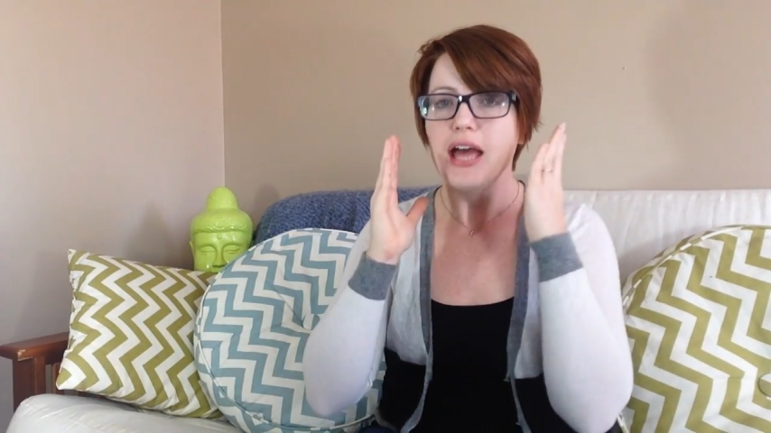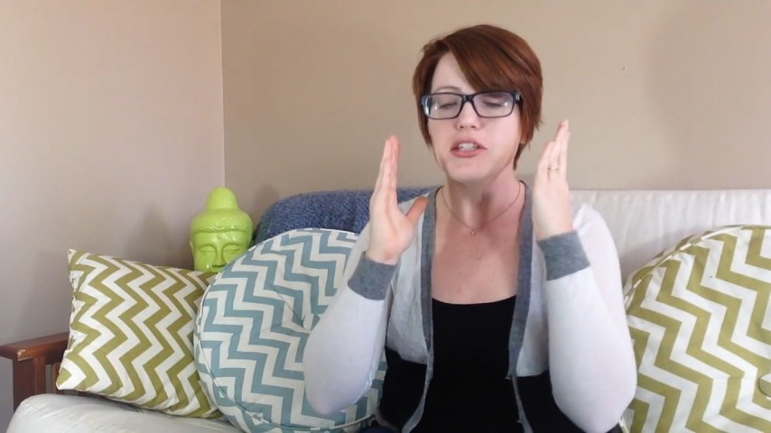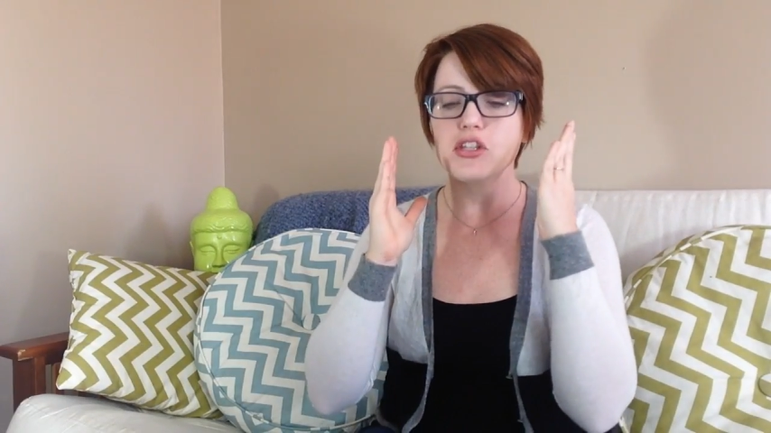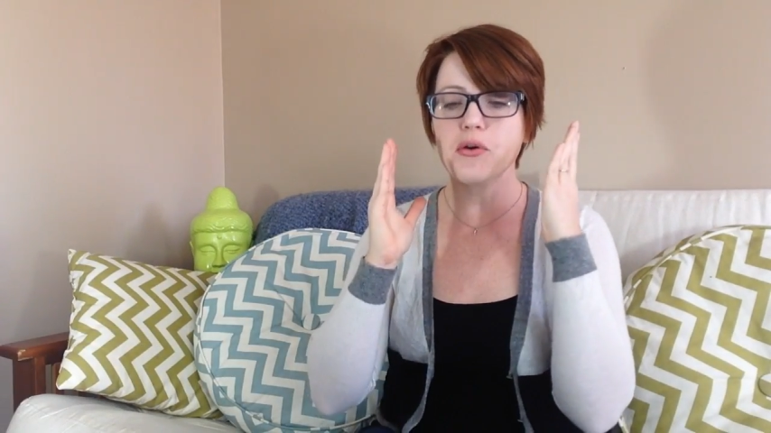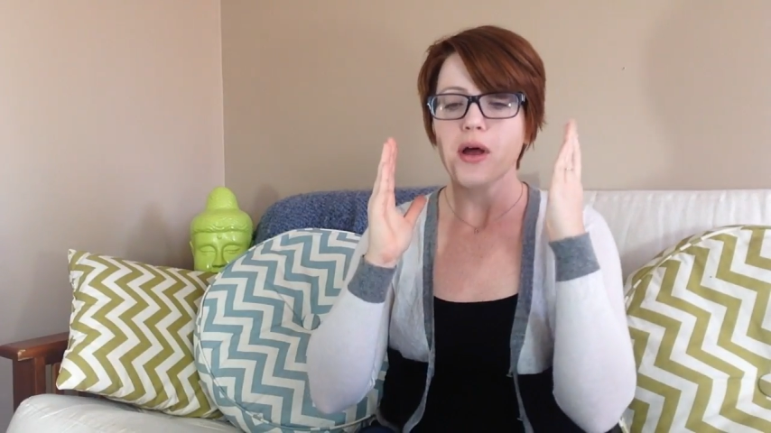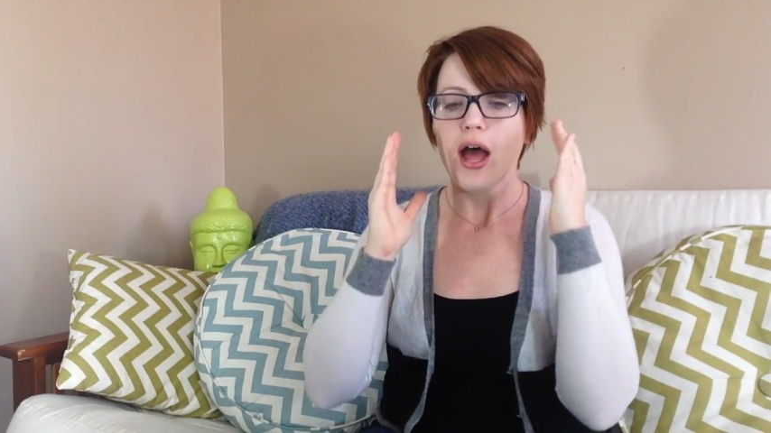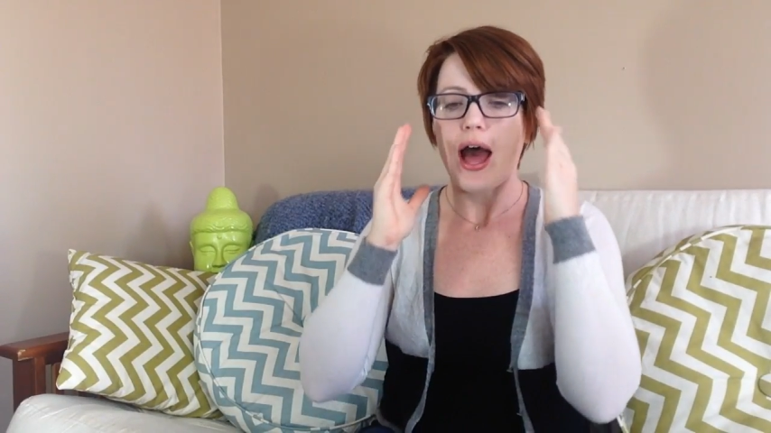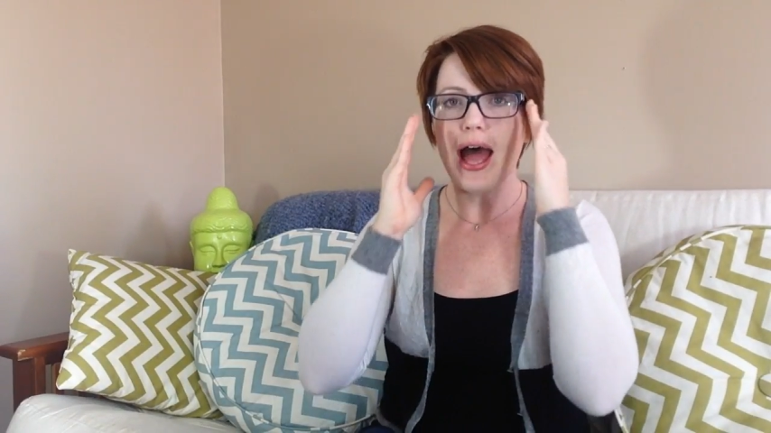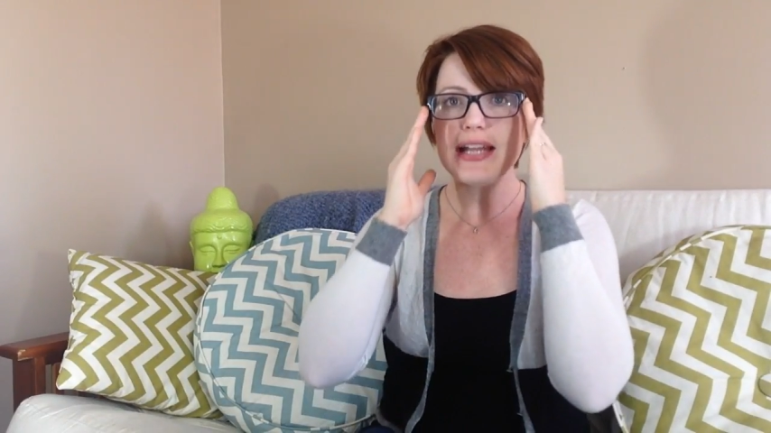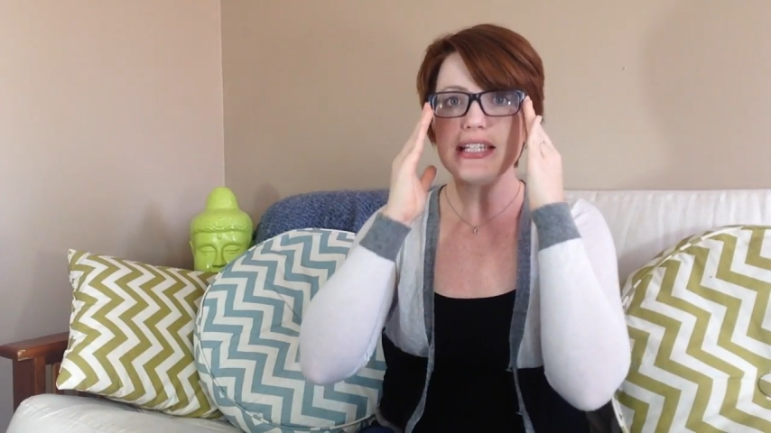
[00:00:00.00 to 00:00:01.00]
So
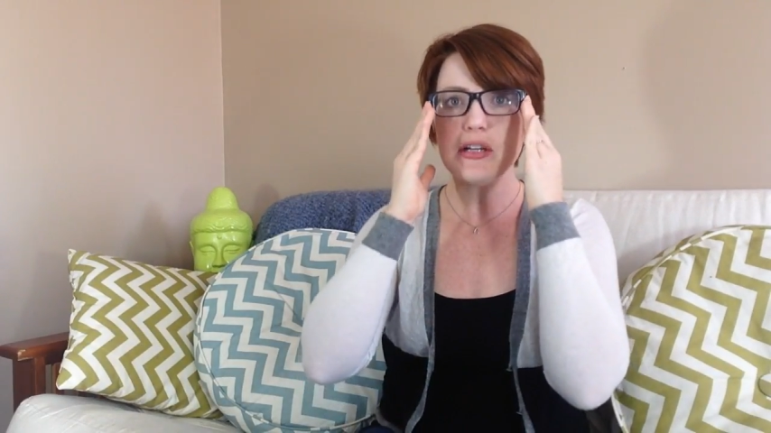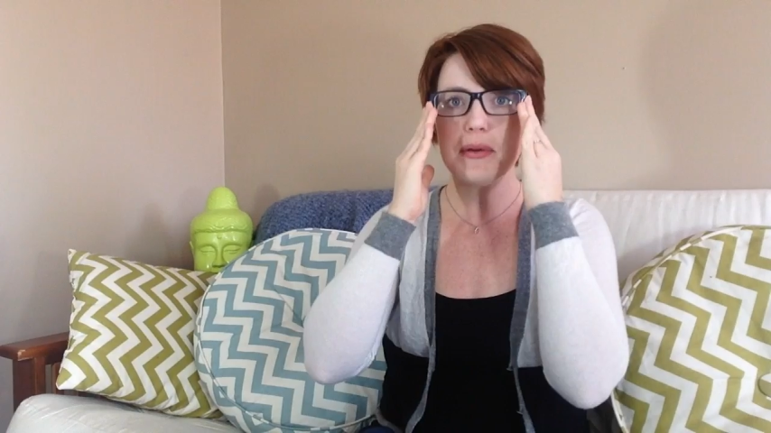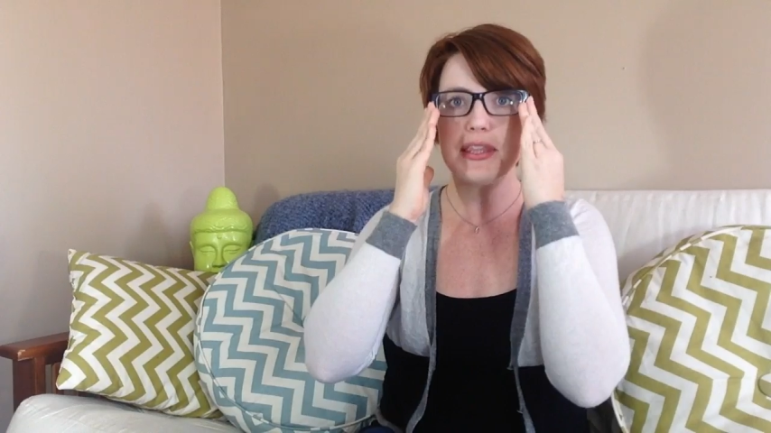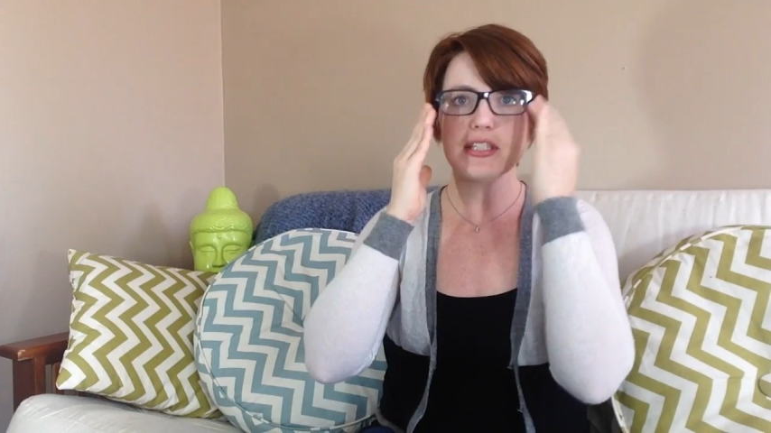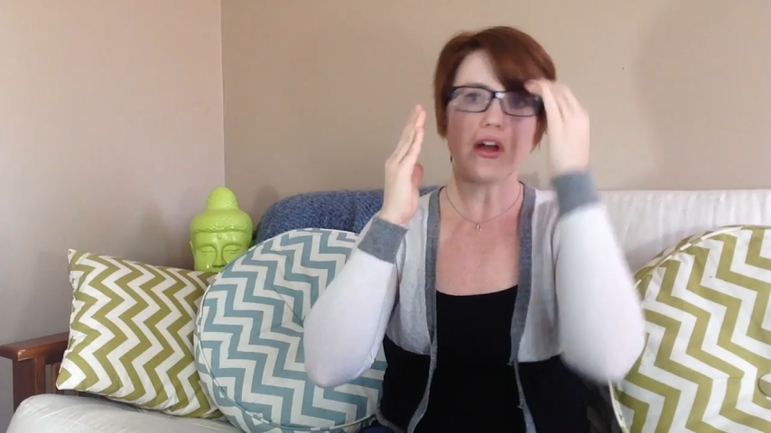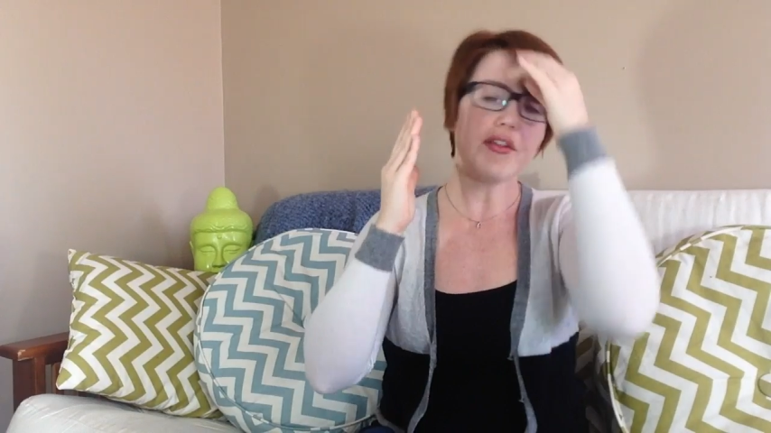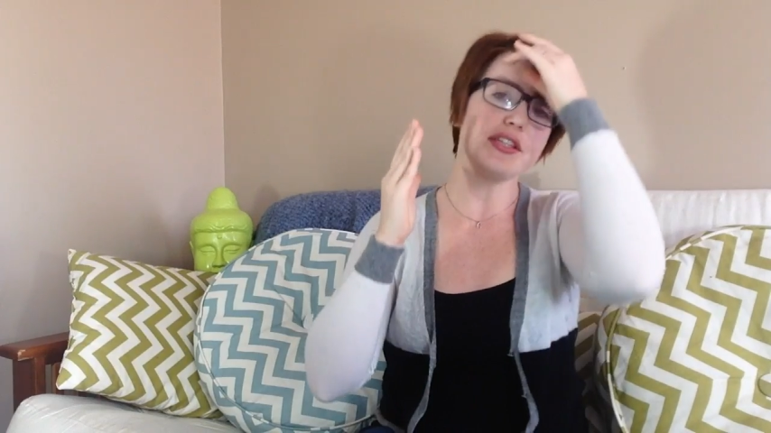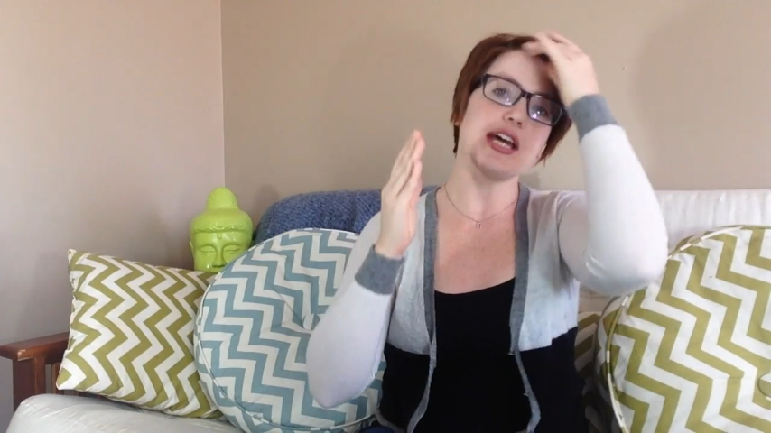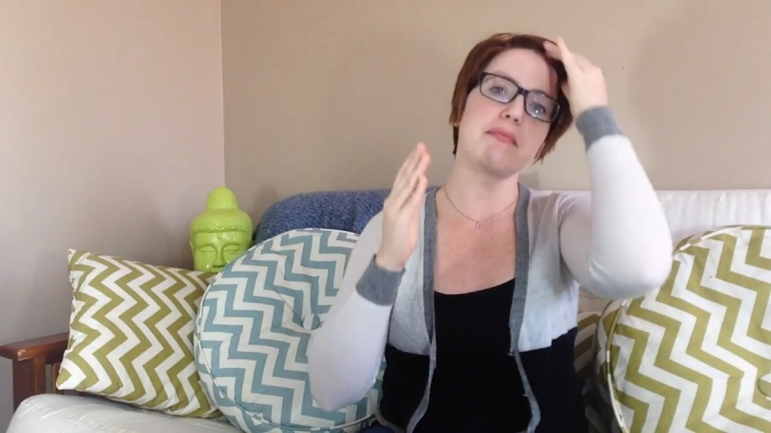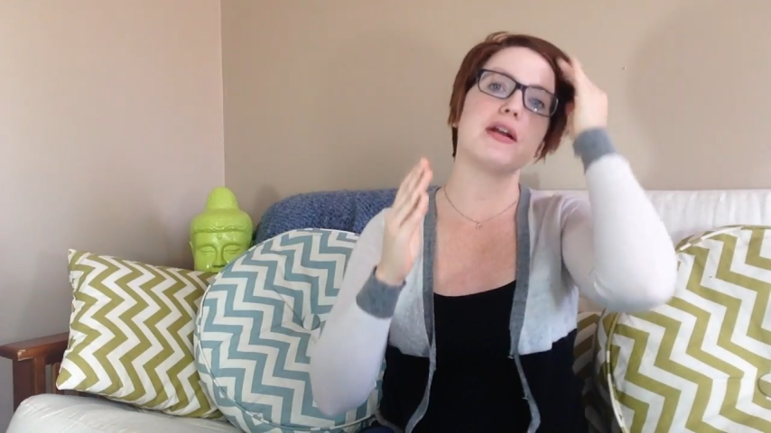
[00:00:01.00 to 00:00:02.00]
I deal with this all the
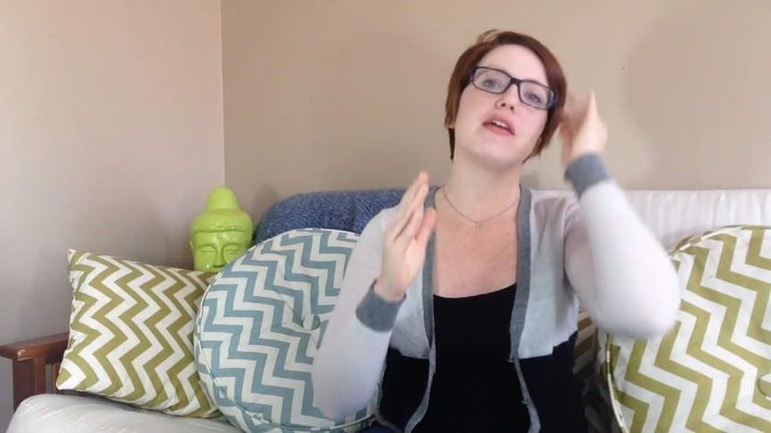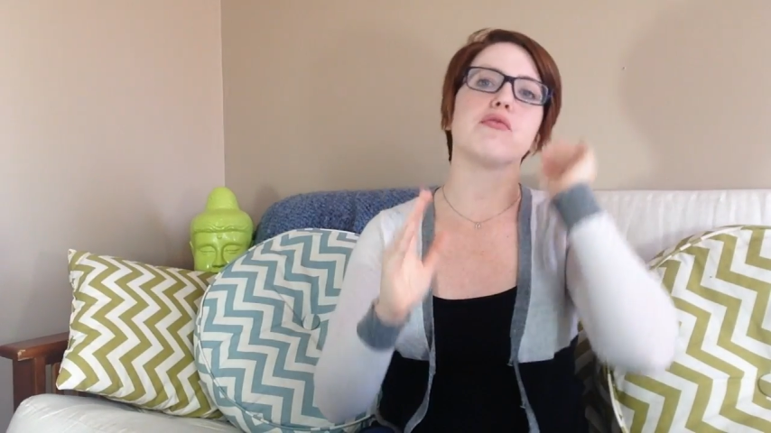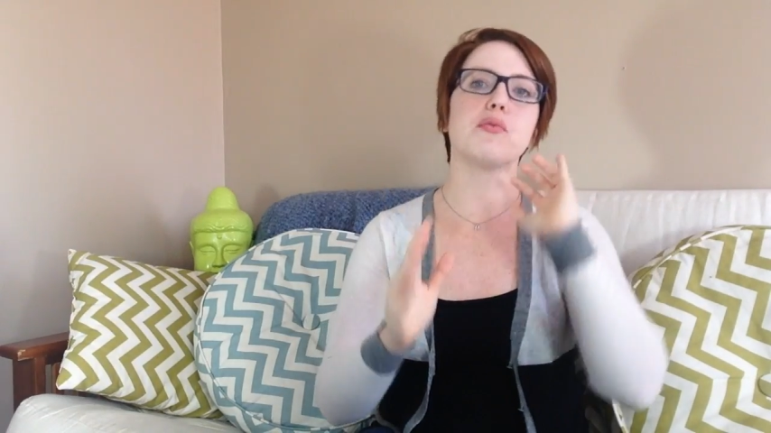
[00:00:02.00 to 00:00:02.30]
time when I have